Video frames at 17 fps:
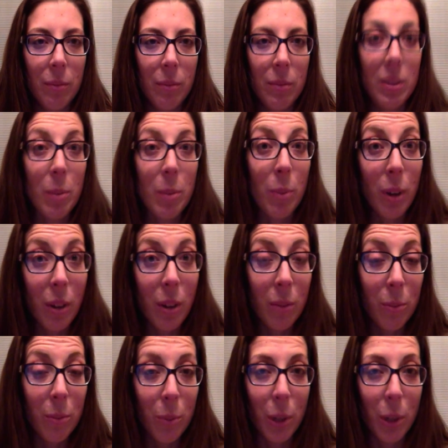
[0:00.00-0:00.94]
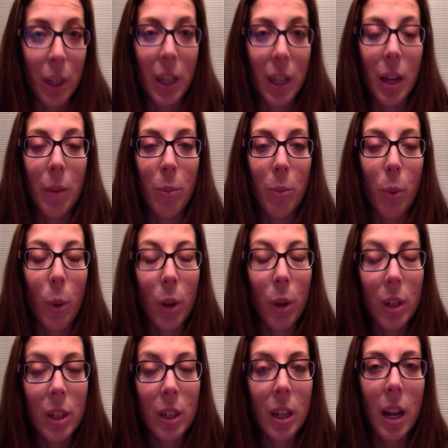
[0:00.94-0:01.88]
simple, pretty
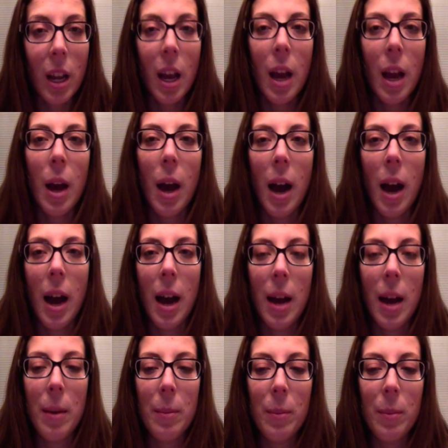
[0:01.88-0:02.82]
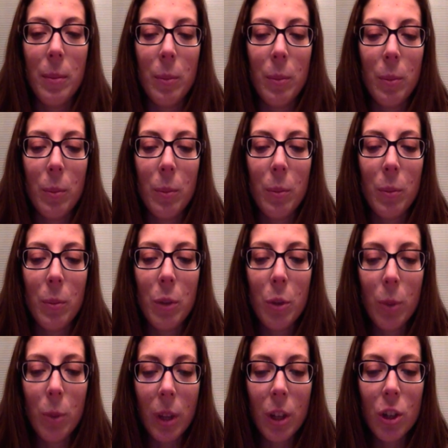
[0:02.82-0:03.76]
important.
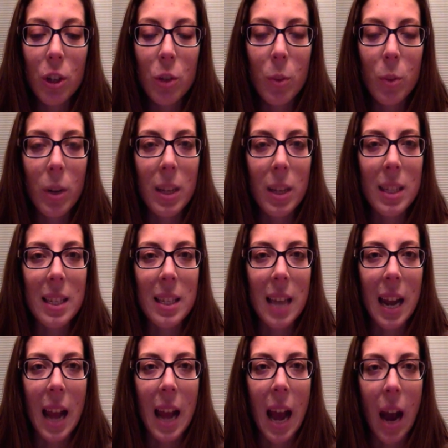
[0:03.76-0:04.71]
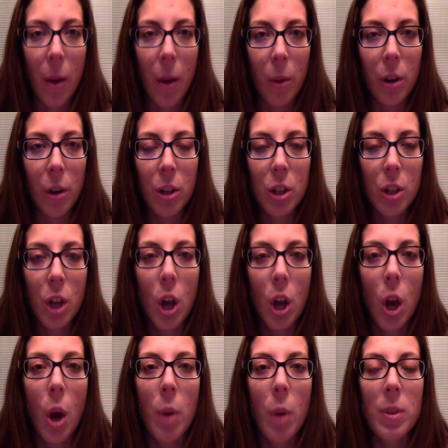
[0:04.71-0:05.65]
You really just want to set hours.
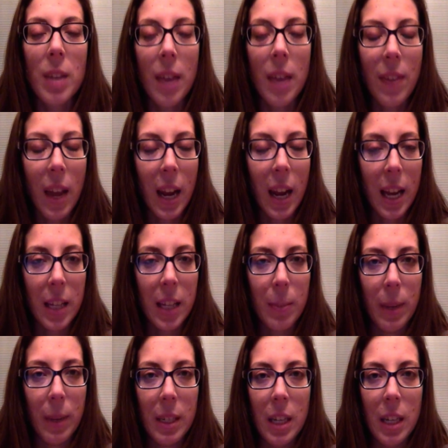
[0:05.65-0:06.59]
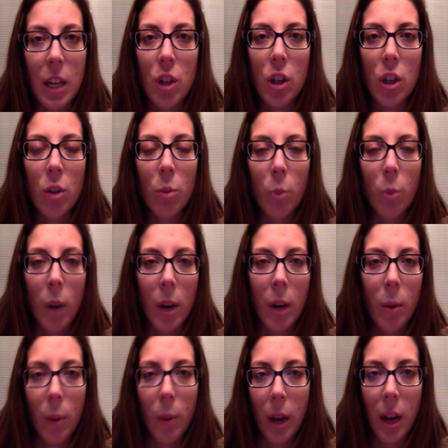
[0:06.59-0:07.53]
Set that expectation
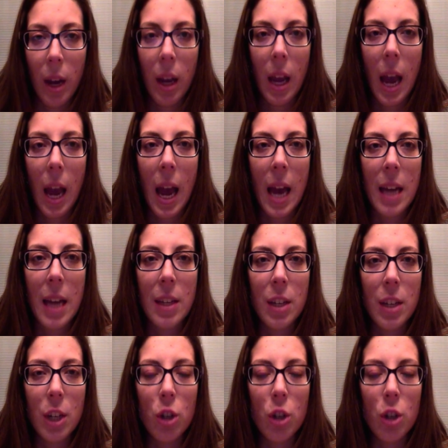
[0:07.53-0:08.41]
right away and